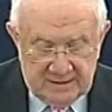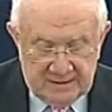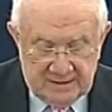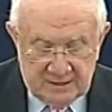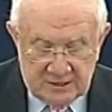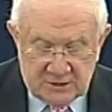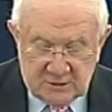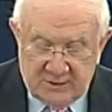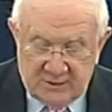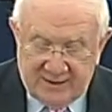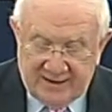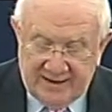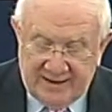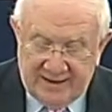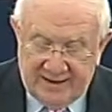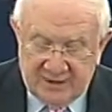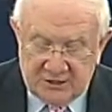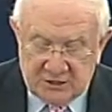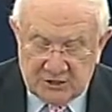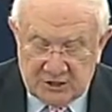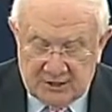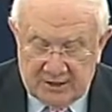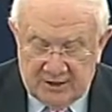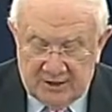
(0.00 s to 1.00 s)
This
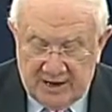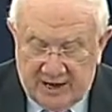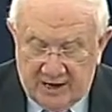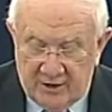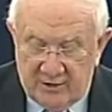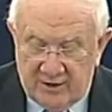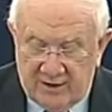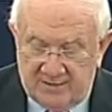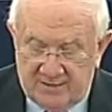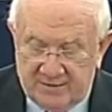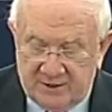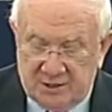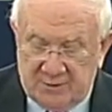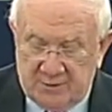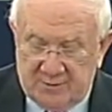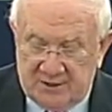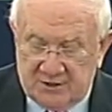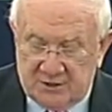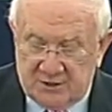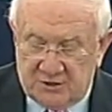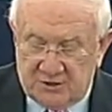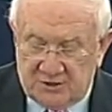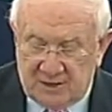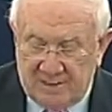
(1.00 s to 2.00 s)
regulation now gives
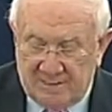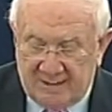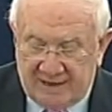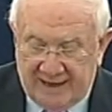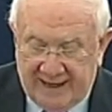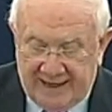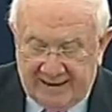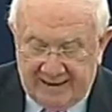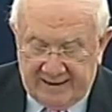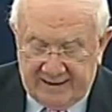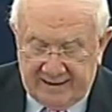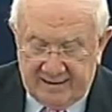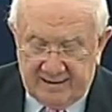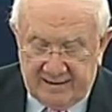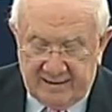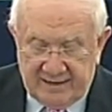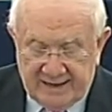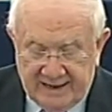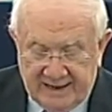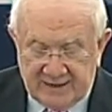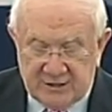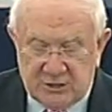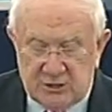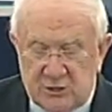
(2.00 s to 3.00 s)
Commissioner Damanaki the
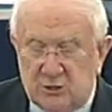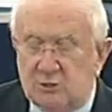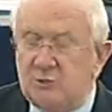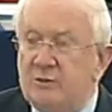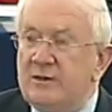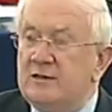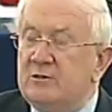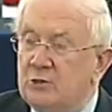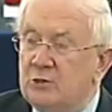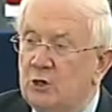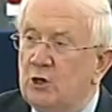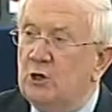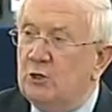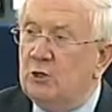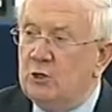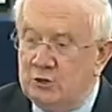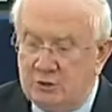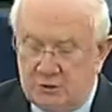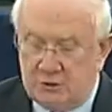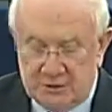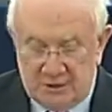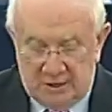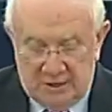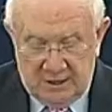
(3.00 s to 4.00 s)
necessary
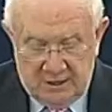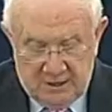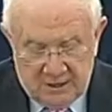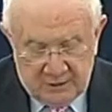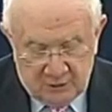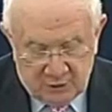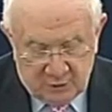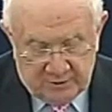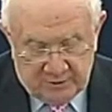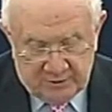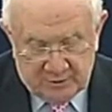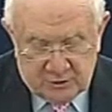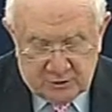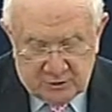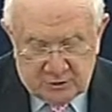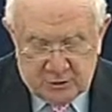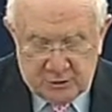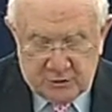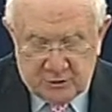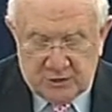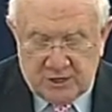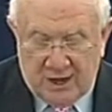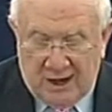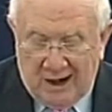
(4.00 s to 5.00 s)
tools to
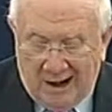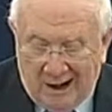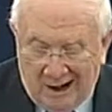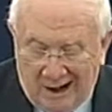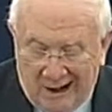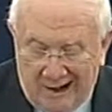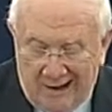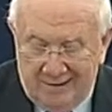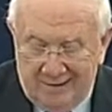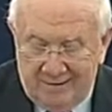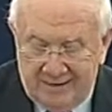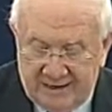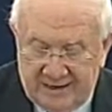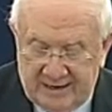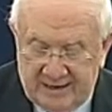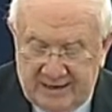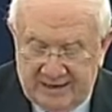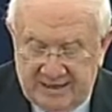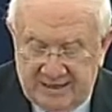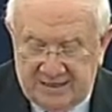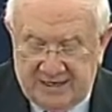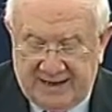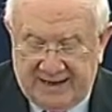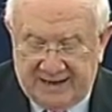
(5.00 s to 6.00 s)
introduce
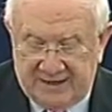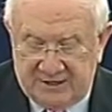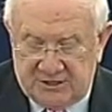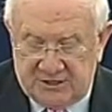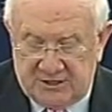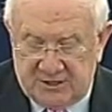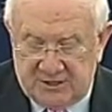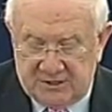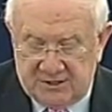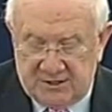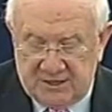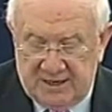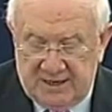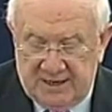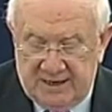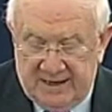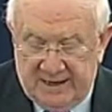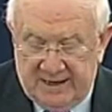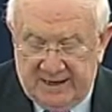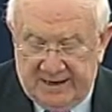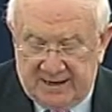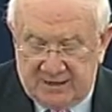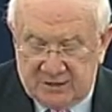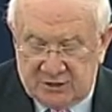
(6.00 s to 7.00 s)
hard-hitting sanctions
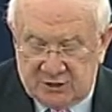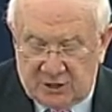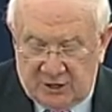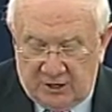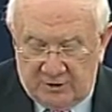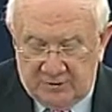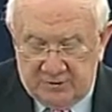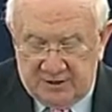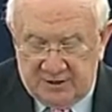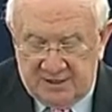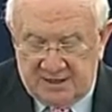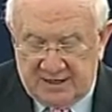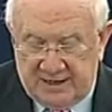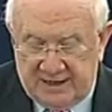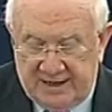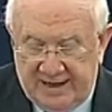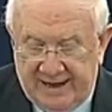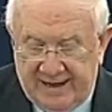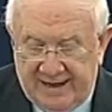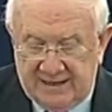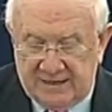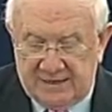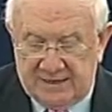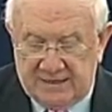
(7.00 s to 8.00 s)
against countries
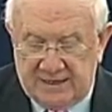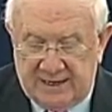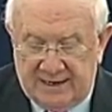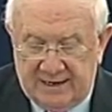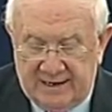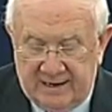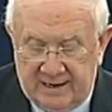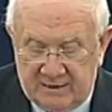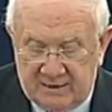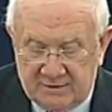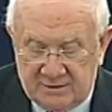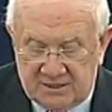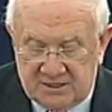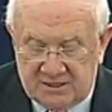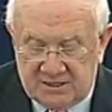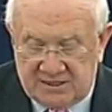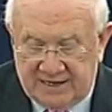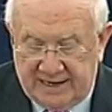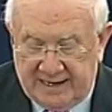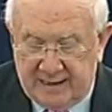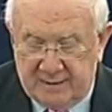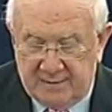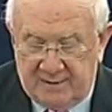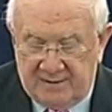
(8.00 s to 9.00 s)
engaged in
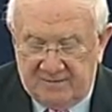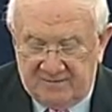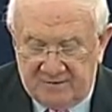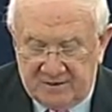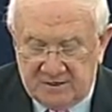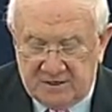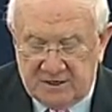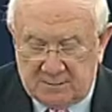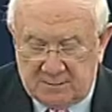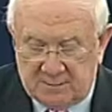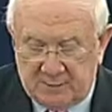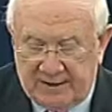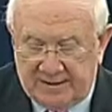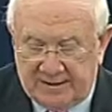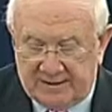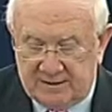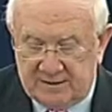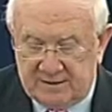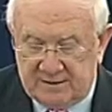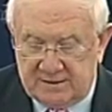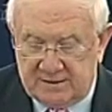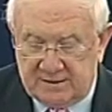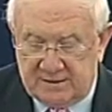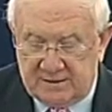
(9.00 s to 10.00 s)
unsustainable fishing
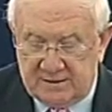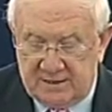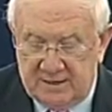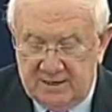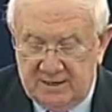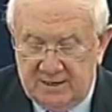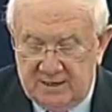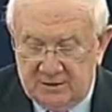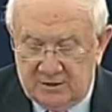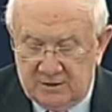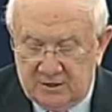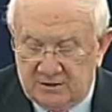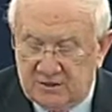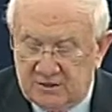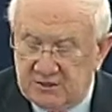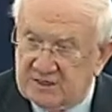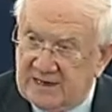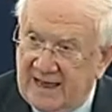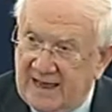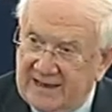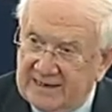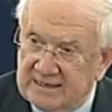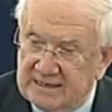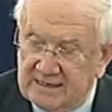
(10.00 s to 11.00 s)
practices, such
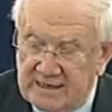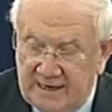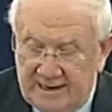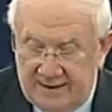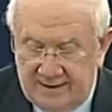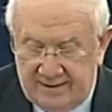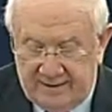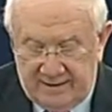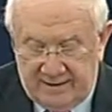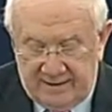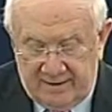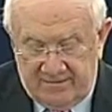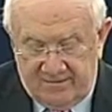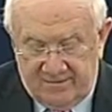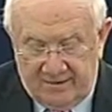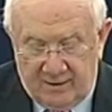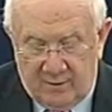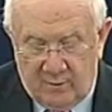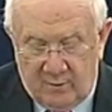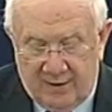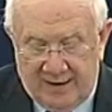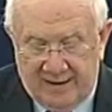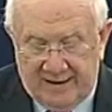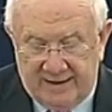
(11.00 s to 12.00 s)
as Iceland and the
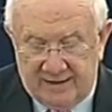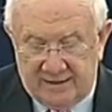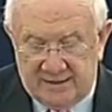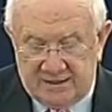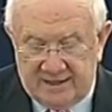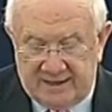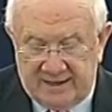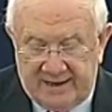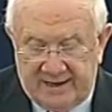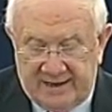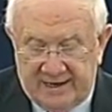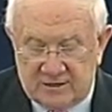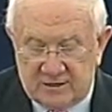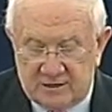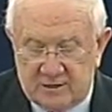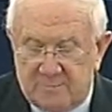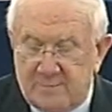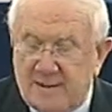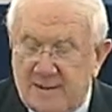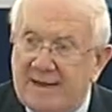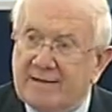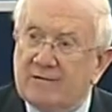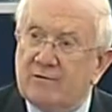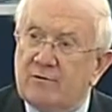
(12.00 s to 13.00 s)
Faroe Islands, and the case of
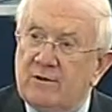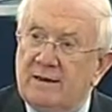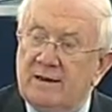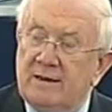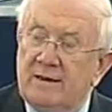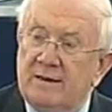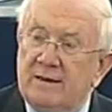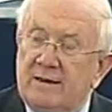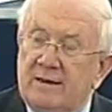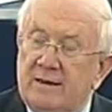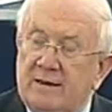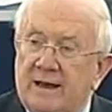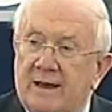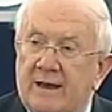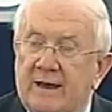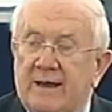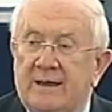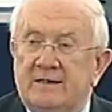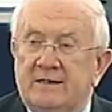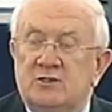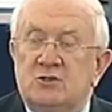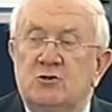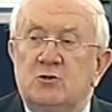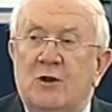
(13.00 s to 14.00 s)
mackerel,
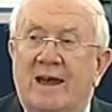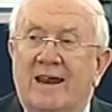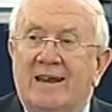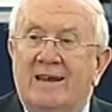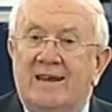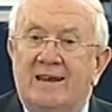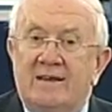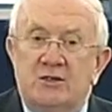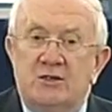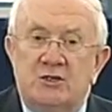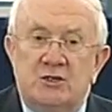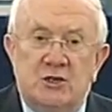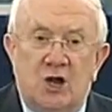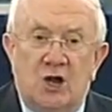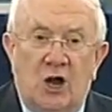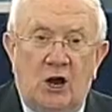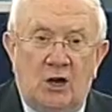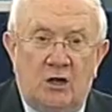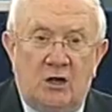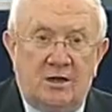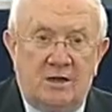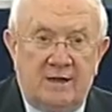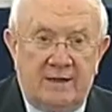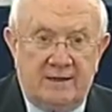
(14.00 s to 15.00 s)
a straddling
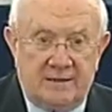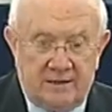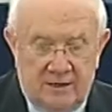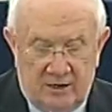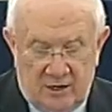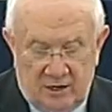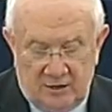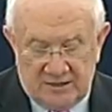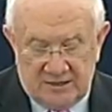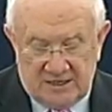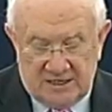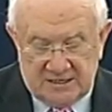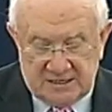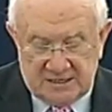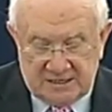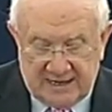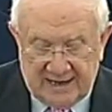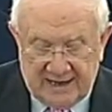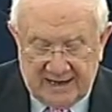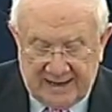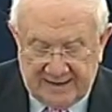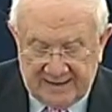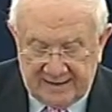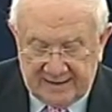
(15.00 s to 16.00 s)
stock in the North-East
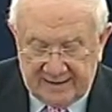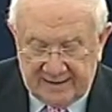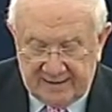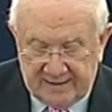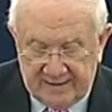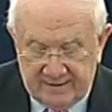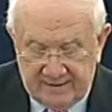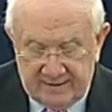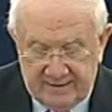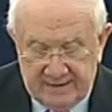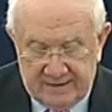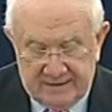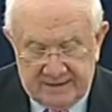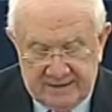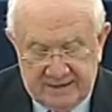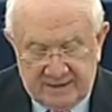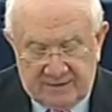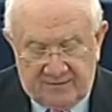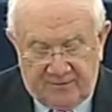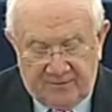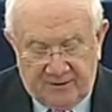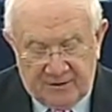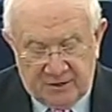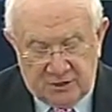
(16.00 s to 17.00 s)
Atlantic.
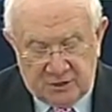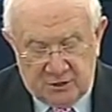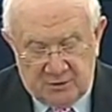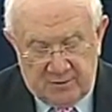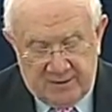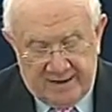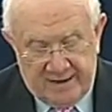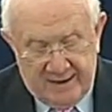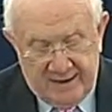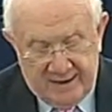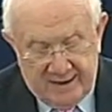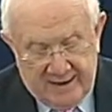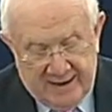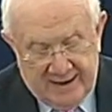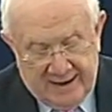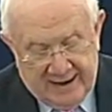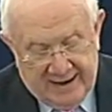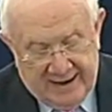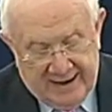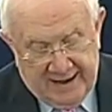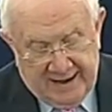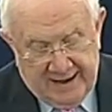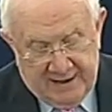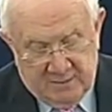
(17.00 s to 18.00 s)
This fishery
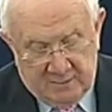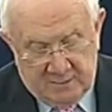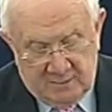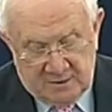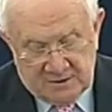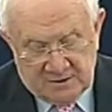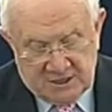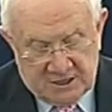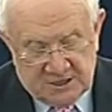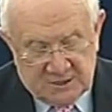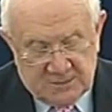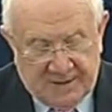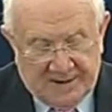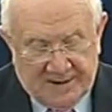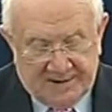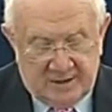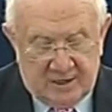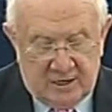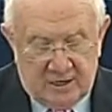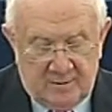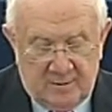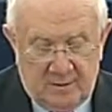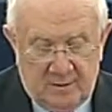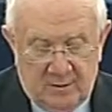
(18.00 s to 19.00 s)
was
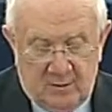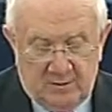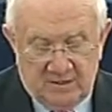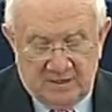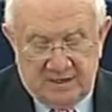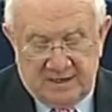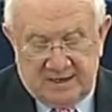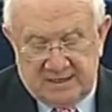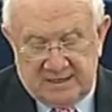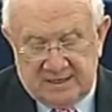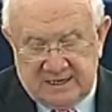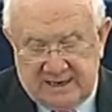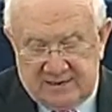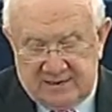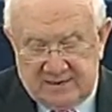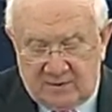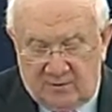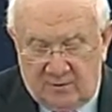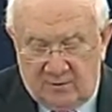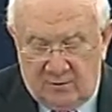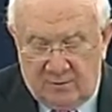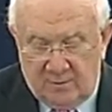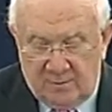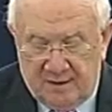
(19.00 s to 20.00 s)
expected to be worth in excess
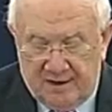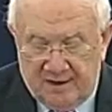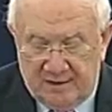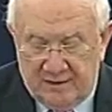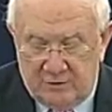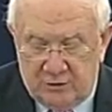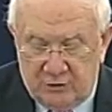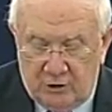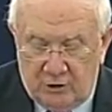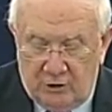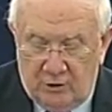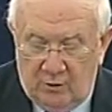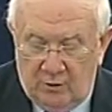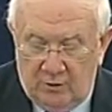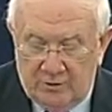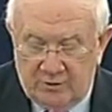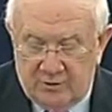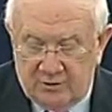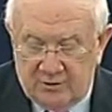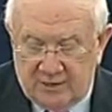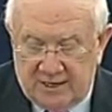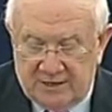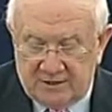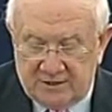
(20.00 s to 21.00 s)
of €1 billion in
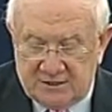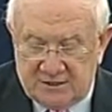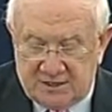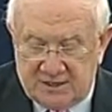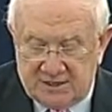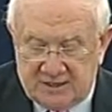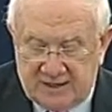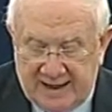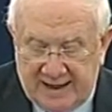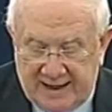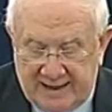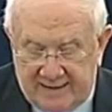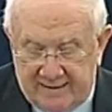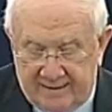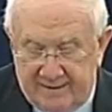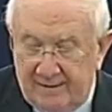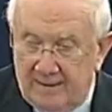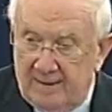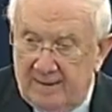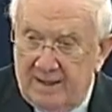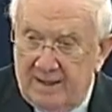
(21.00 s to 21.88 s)
2010,